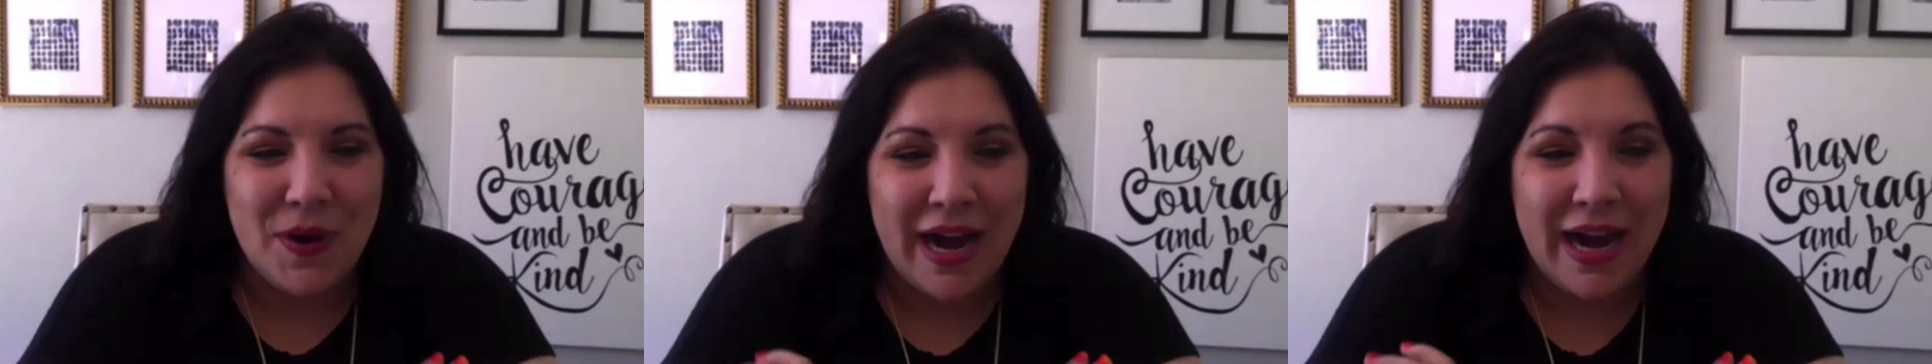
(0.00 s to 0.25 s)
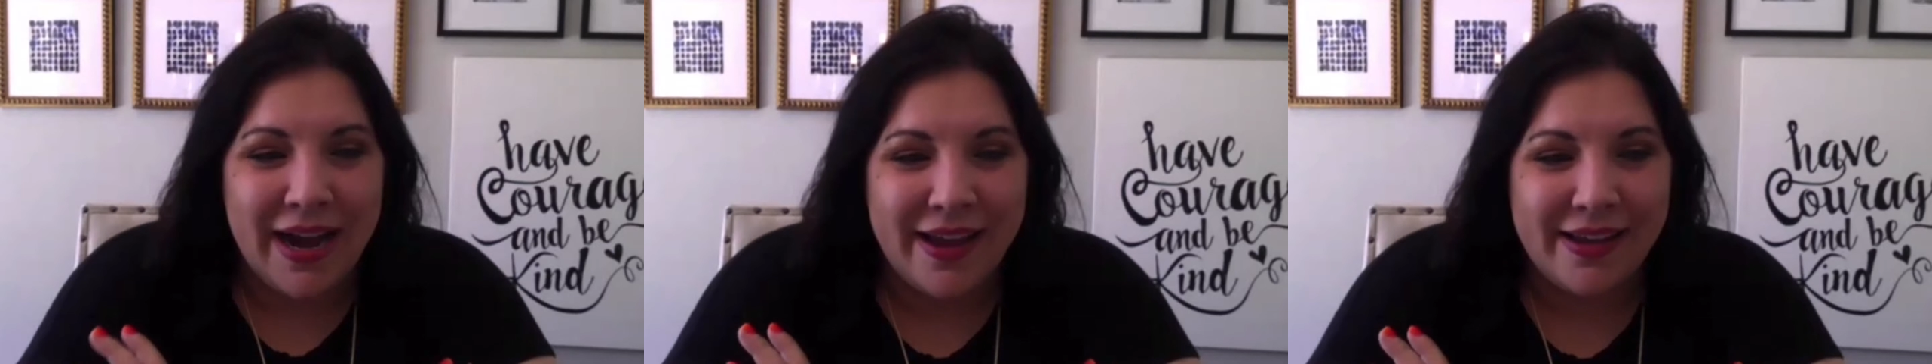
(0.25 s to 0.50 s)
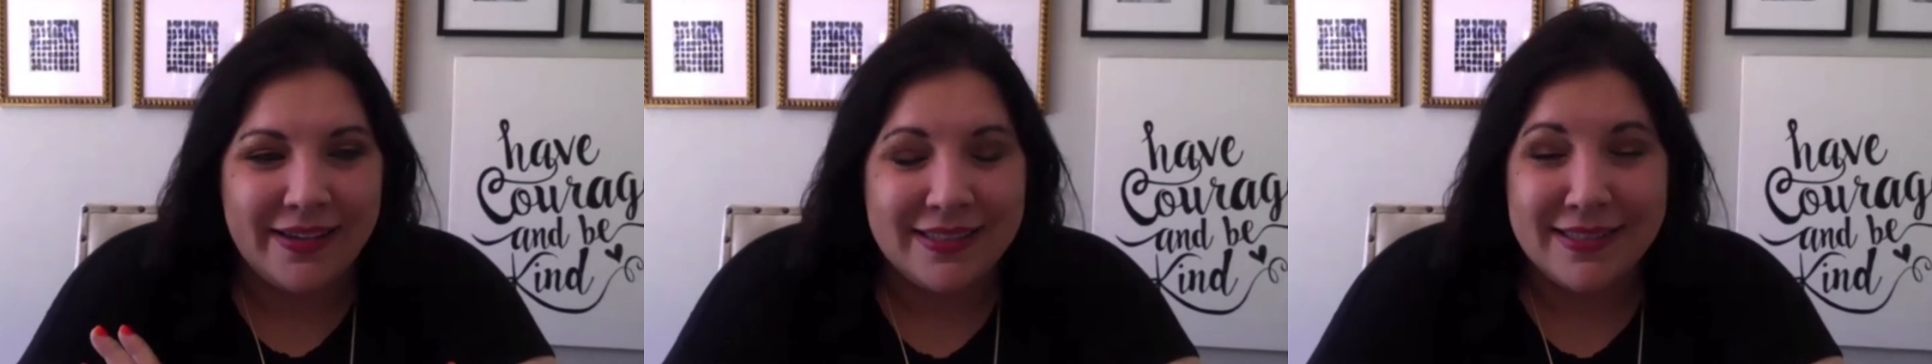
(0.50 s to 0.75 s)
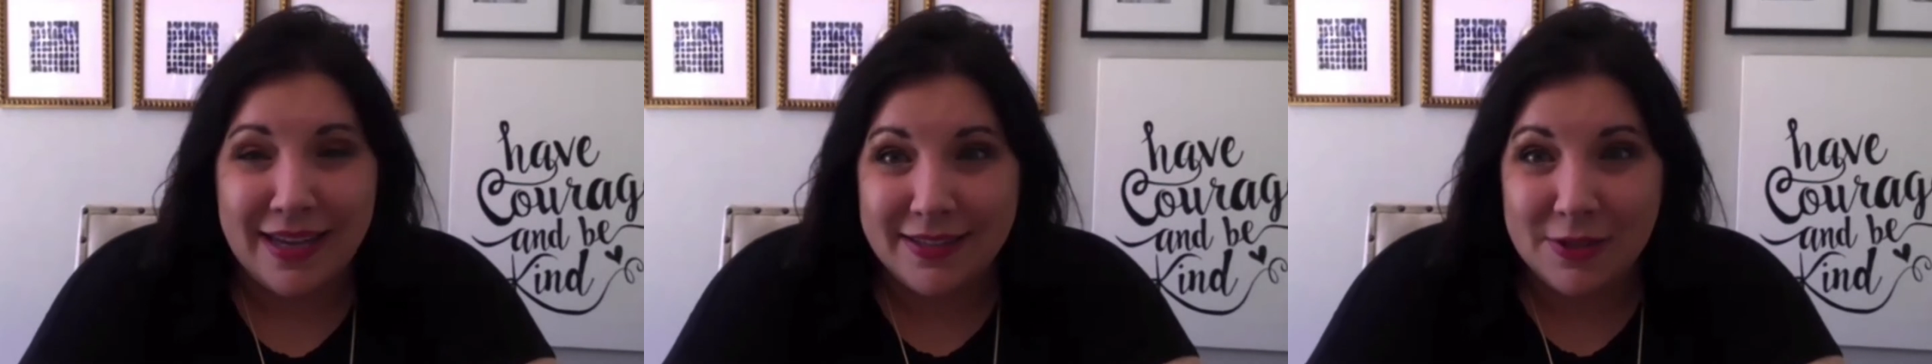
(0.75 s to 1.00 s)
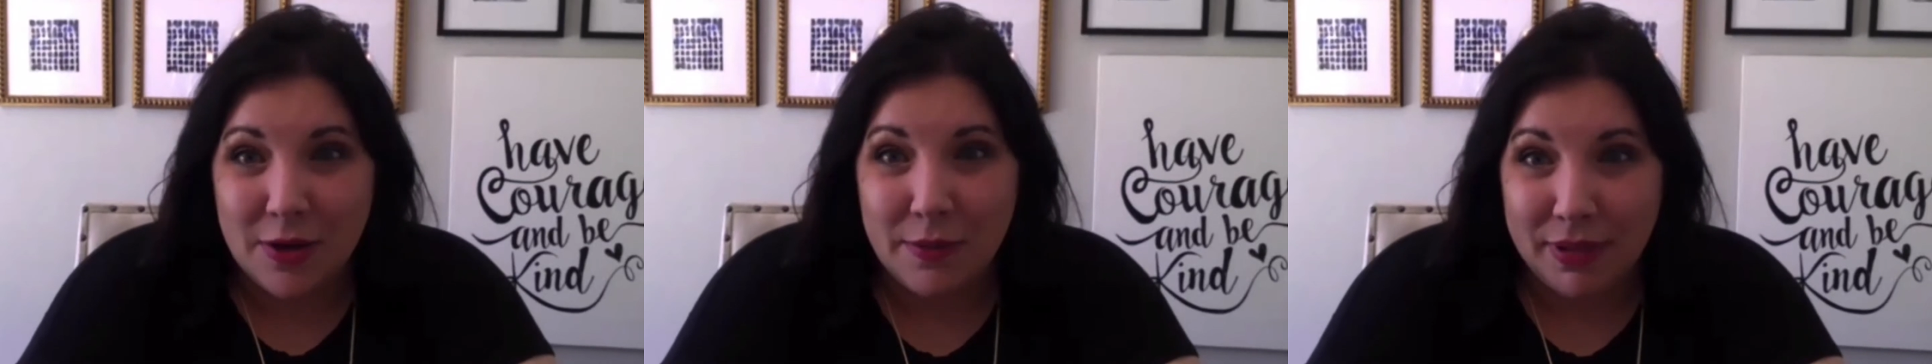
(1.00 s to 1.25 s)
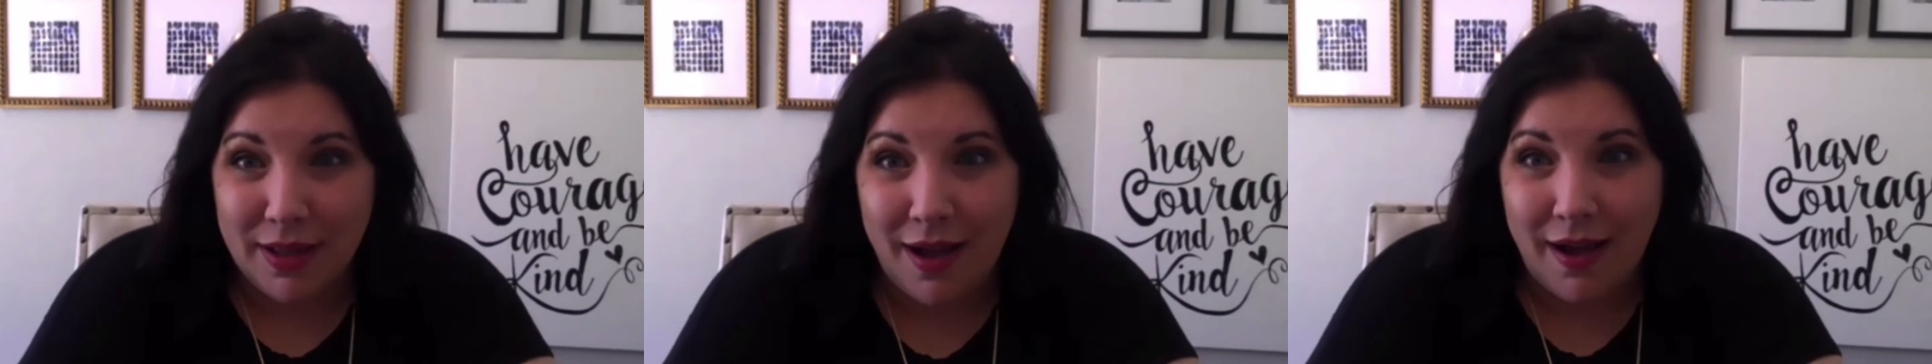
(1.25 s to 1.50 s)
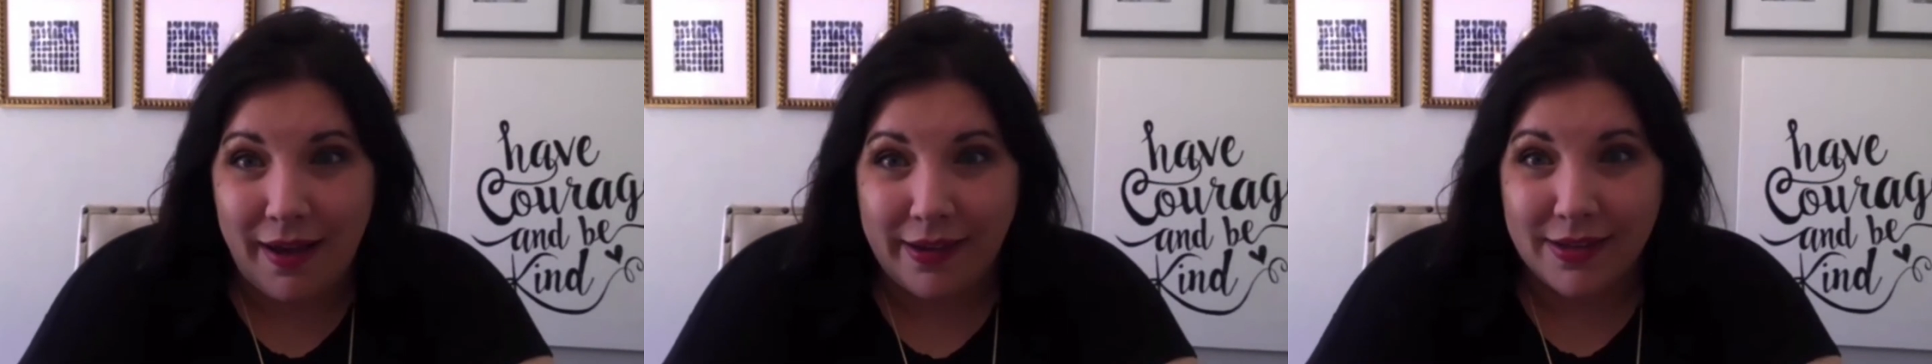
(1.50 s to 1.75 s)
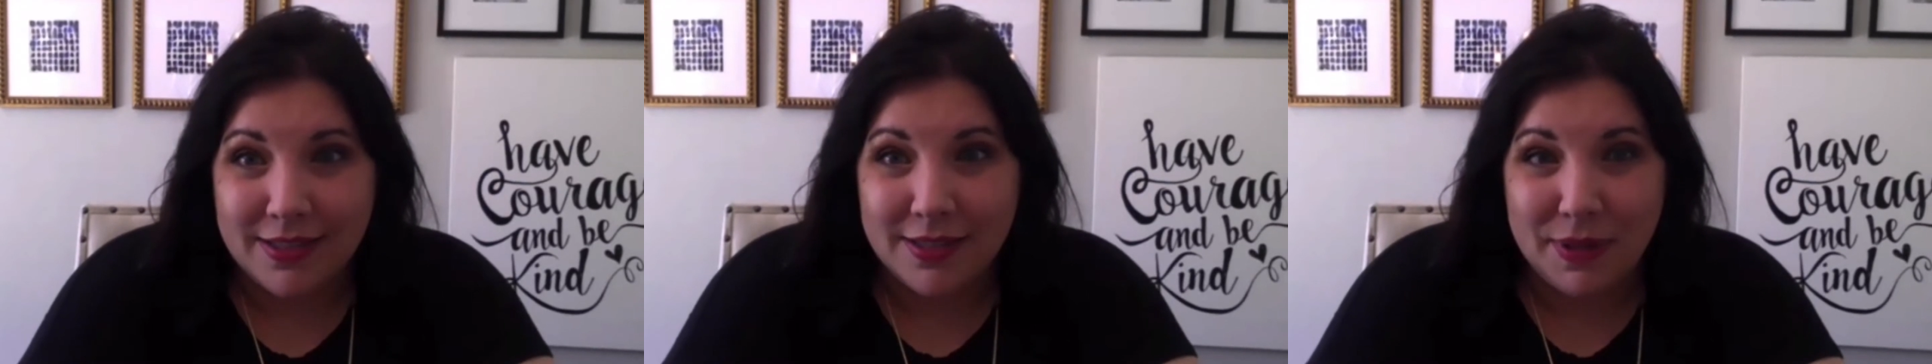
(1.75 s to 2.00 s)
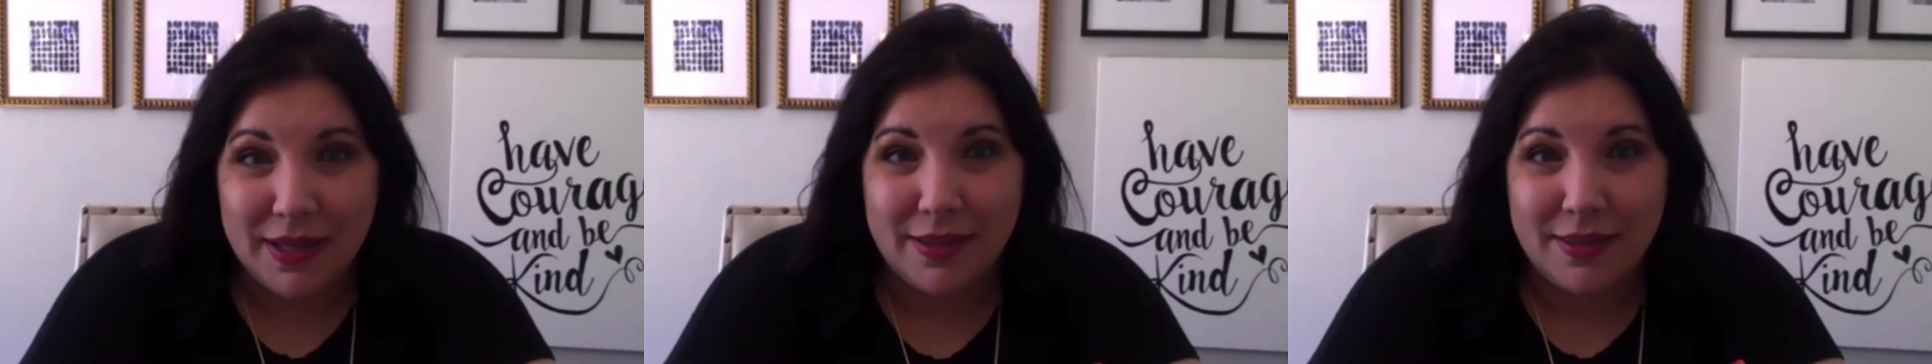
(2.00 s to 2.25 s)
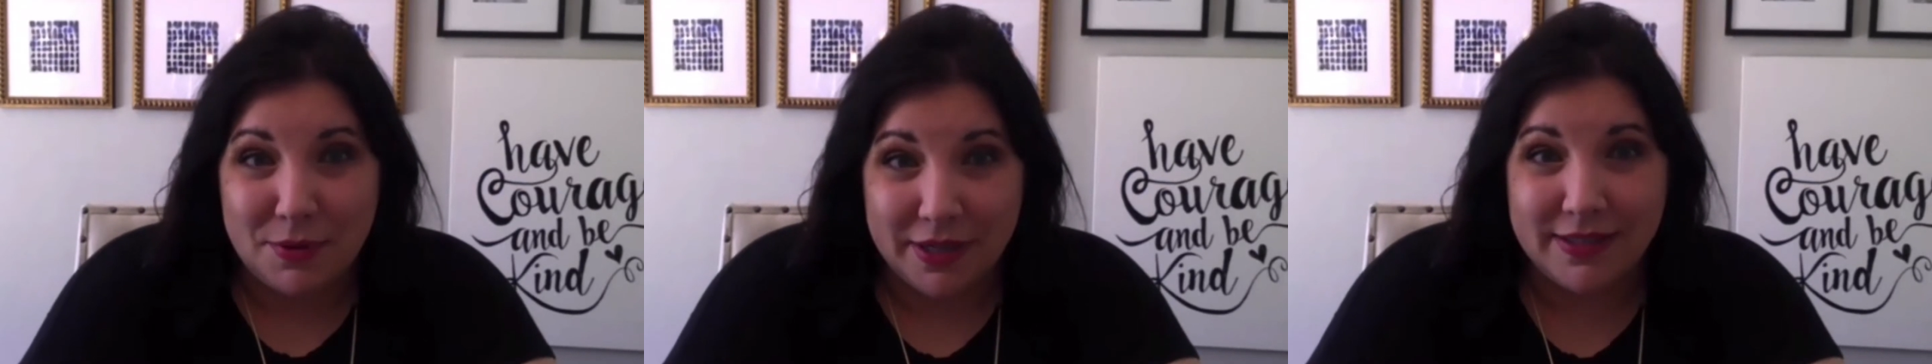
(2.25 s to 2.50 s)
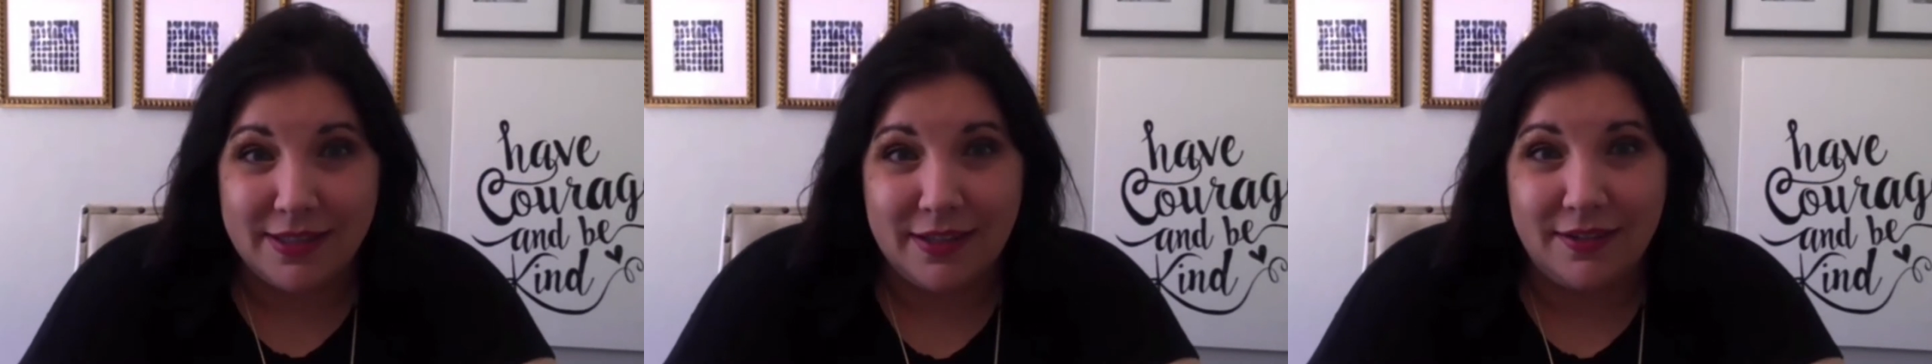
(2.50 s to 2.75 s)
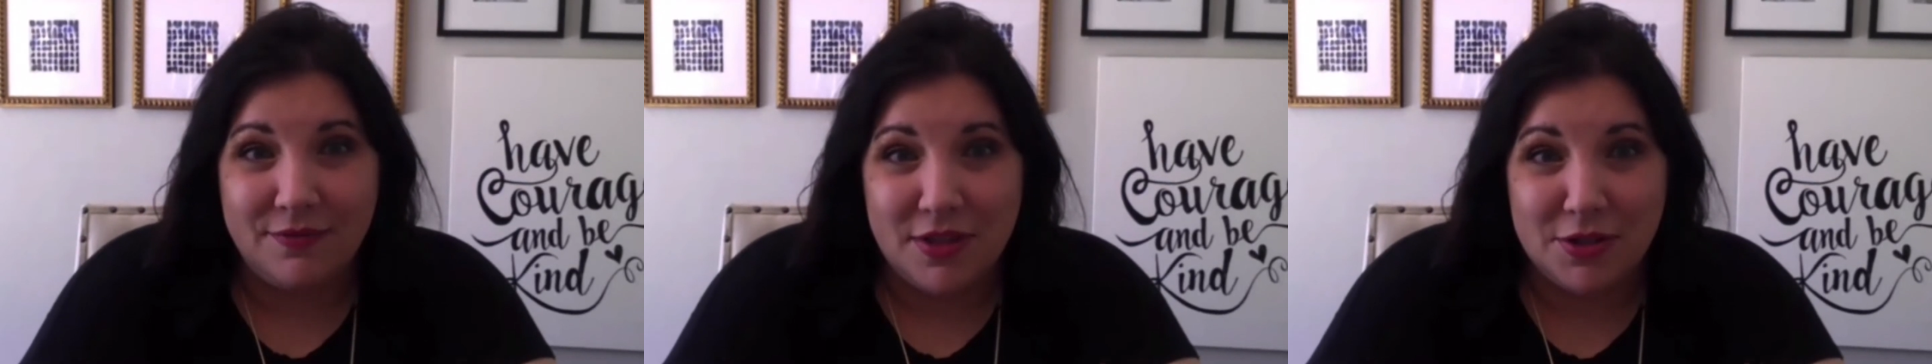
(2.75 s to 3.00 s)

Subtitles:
I decided to apply to be the president of